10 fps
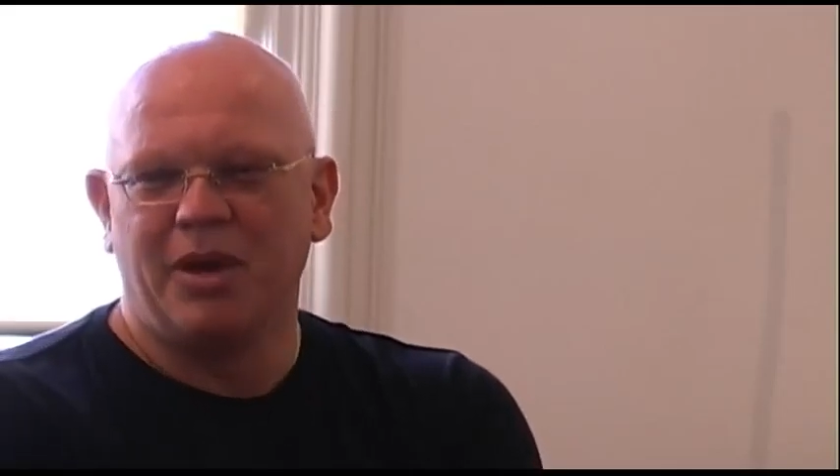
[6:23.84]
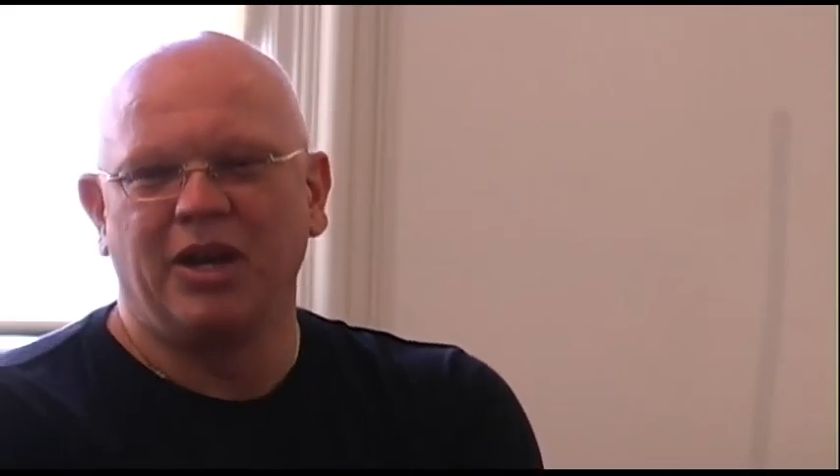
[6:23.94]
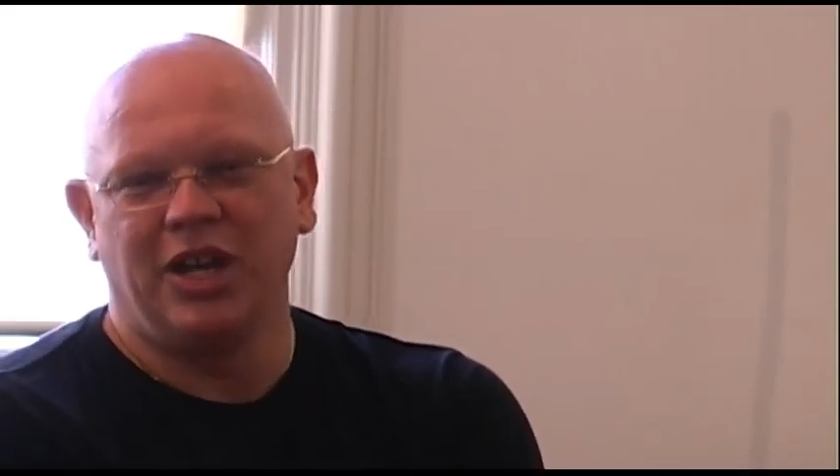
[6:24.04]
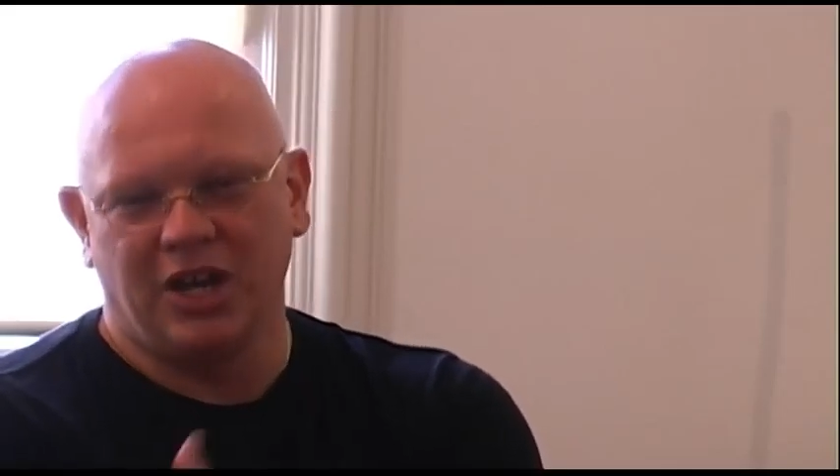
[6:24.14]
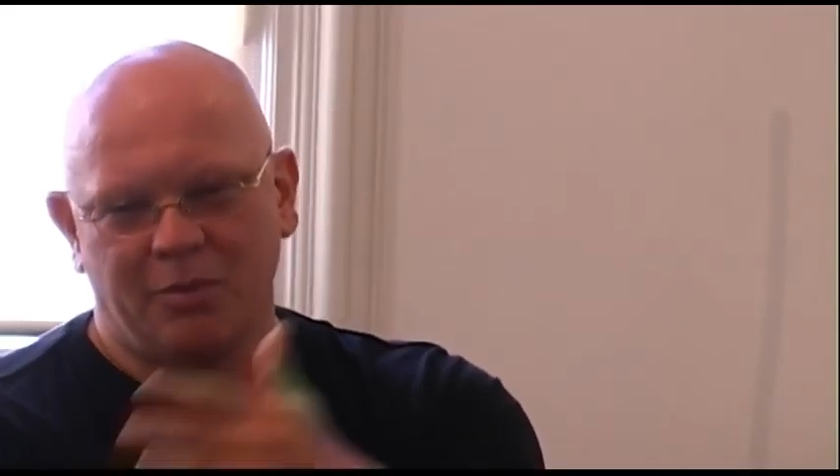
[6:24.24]

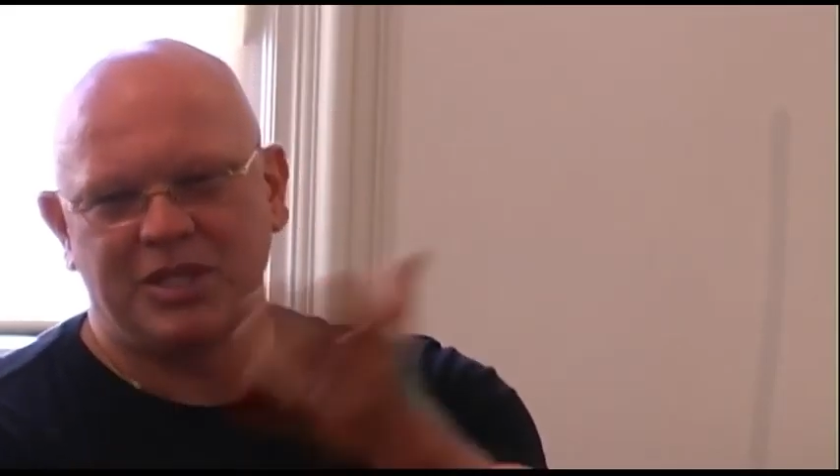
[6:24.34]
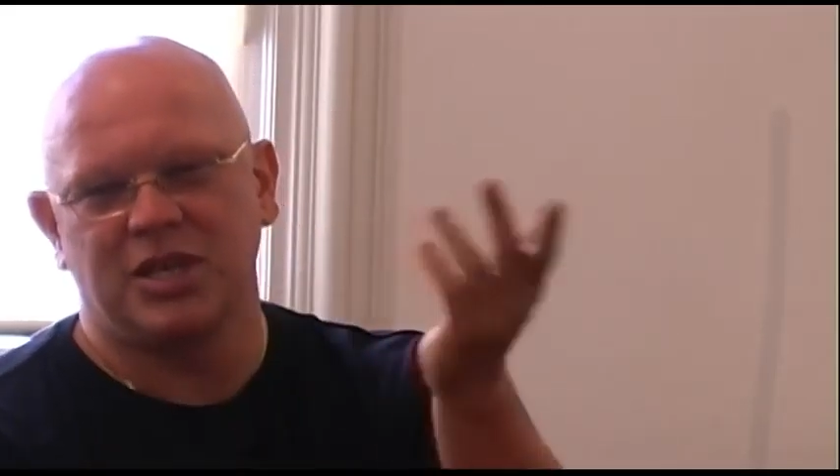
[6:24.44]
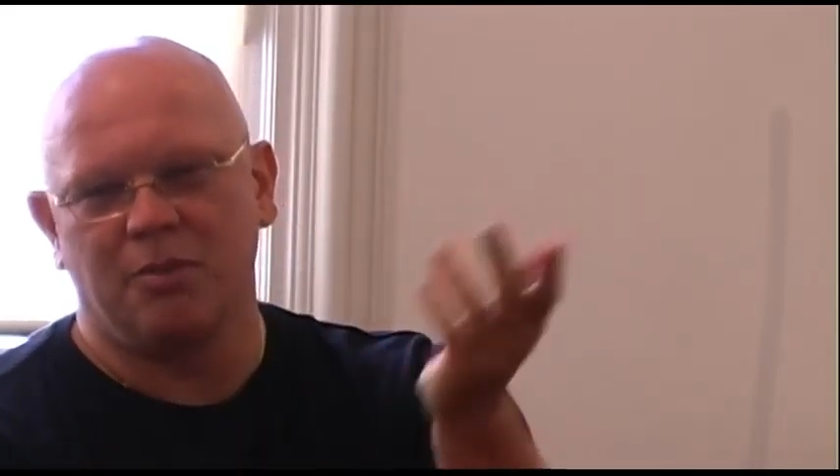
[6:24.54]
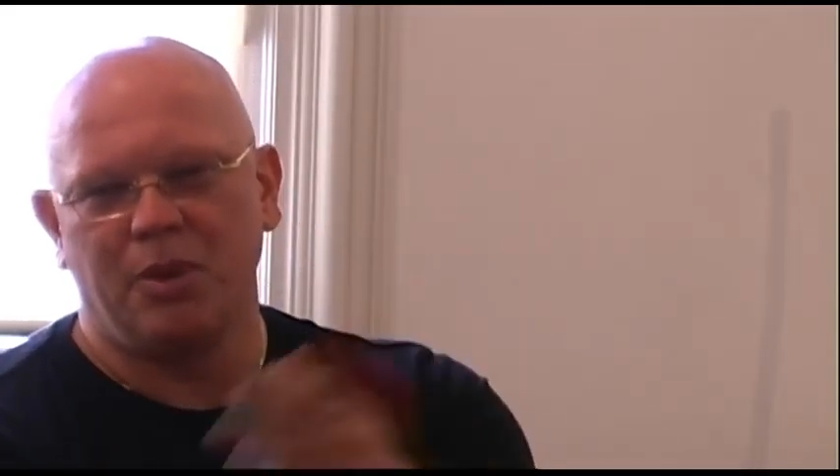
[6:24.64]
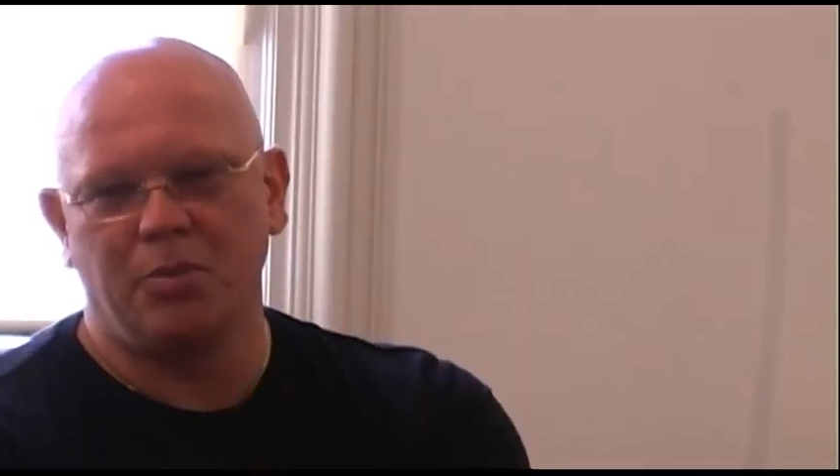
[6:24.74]
but, you know, but
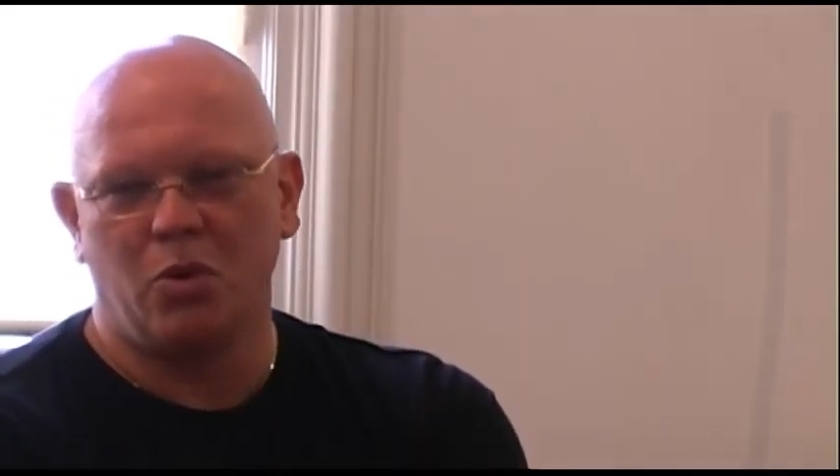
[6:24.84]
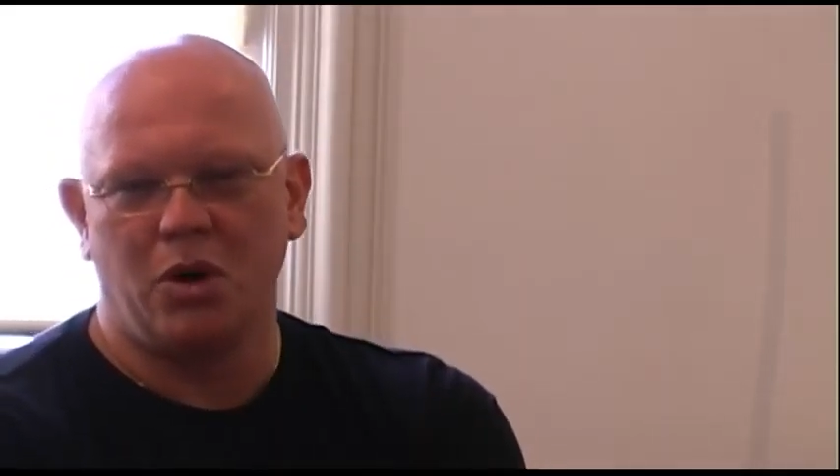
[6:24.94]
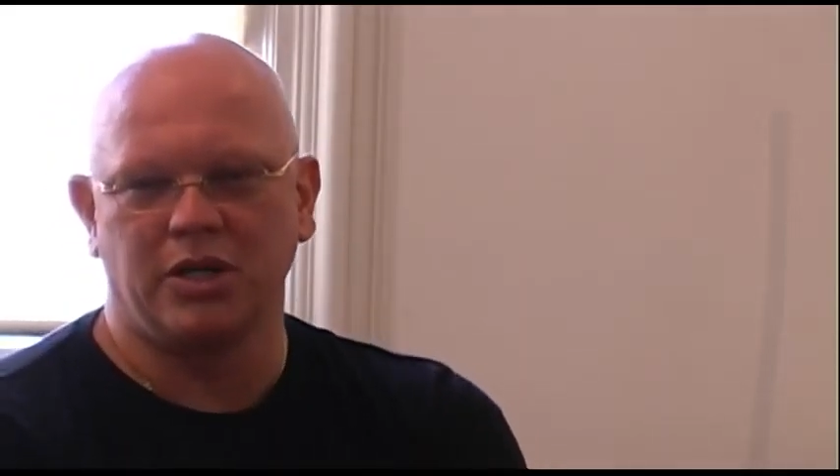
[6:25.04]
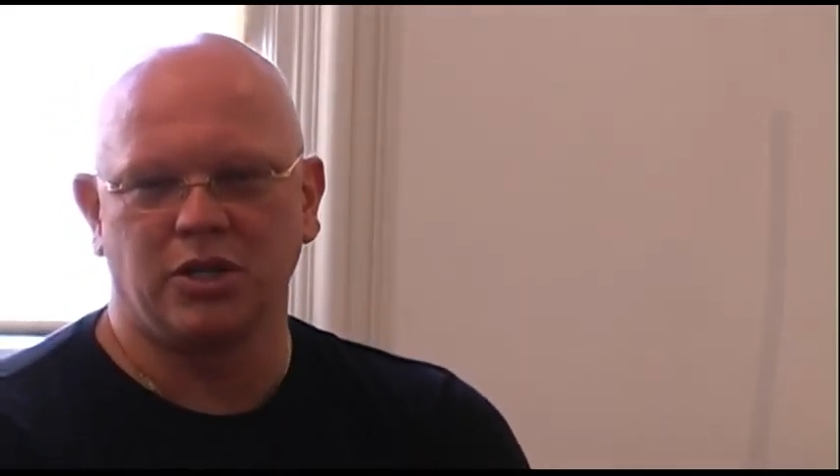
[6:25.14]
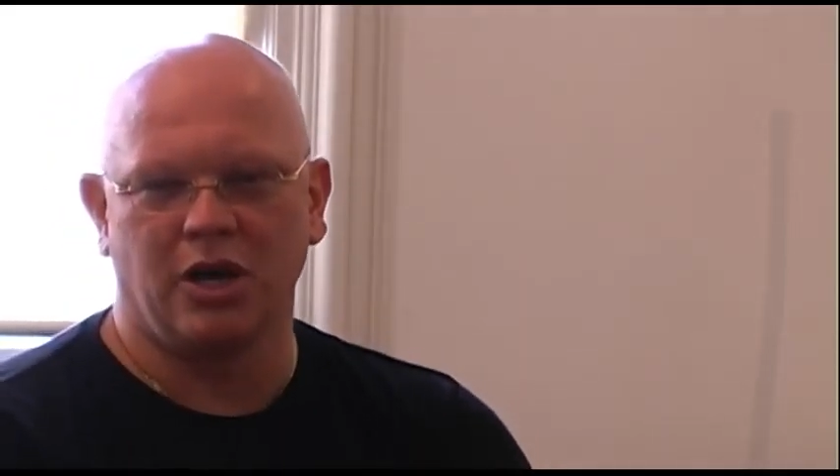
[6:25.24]
some people
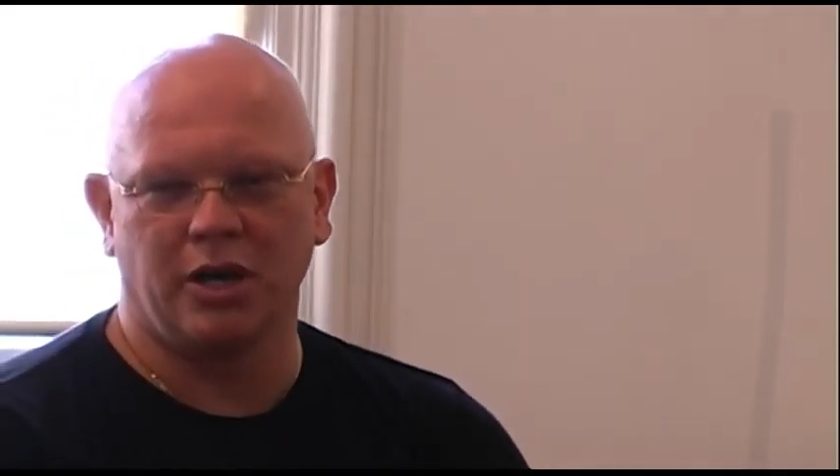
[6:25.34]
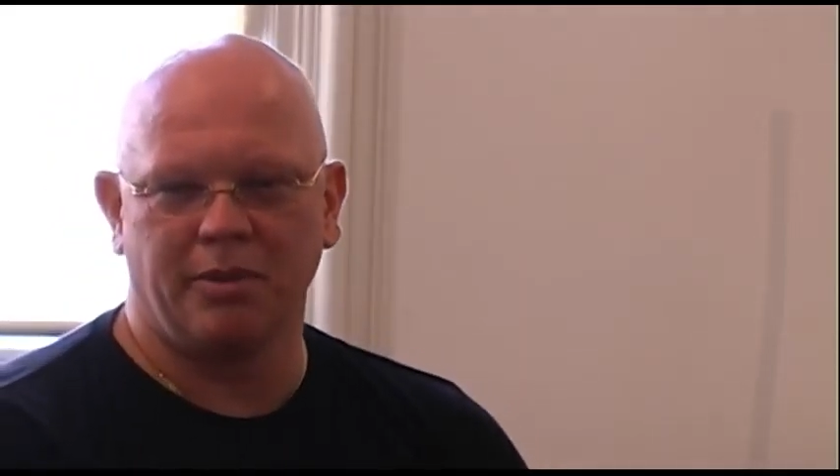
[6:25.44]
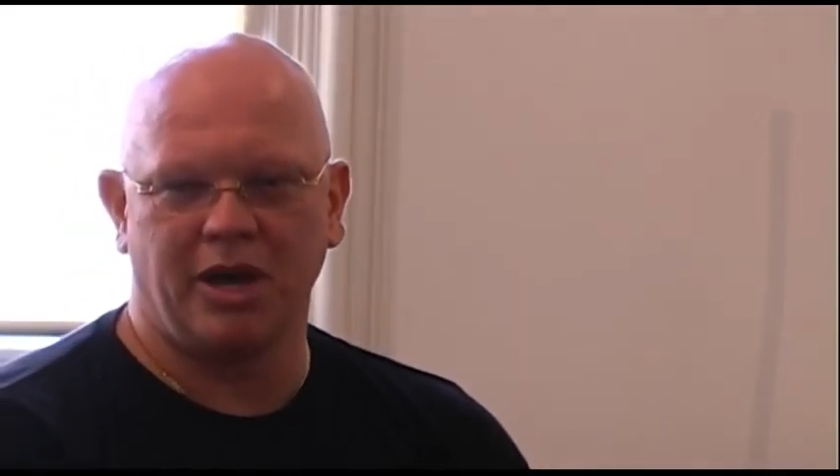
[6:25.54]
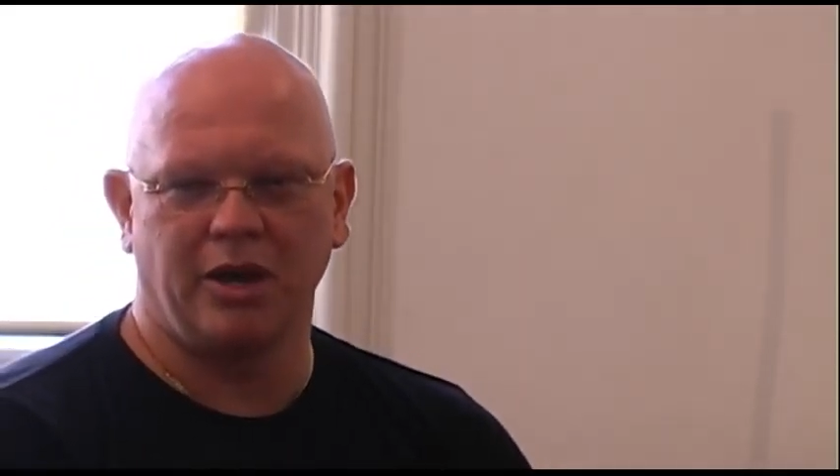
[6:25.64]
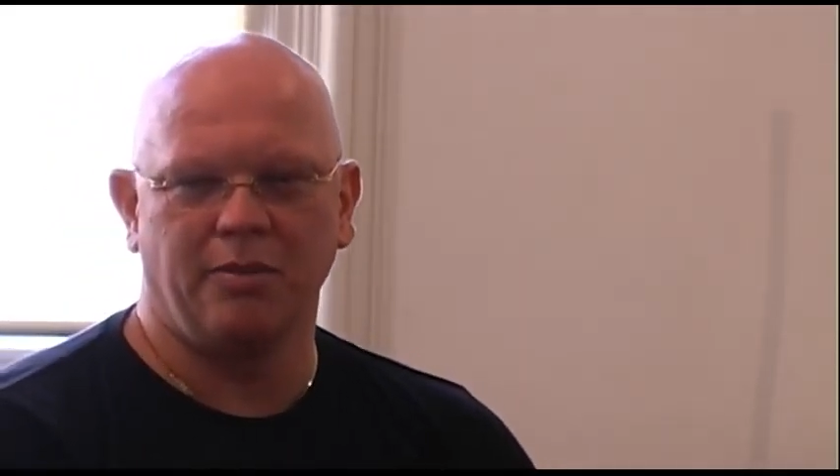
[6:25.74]
want to talk
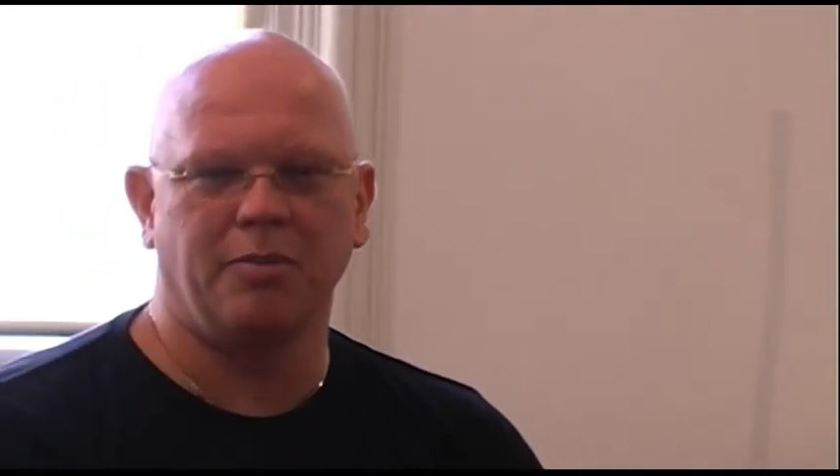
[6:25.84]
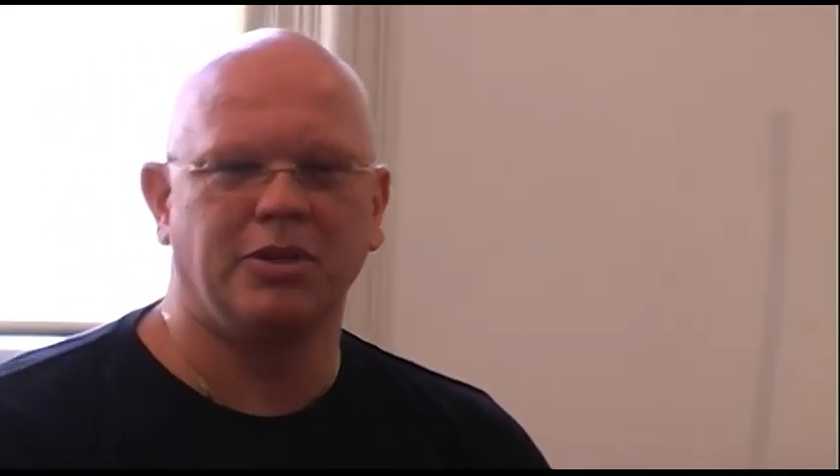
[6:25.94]
about it,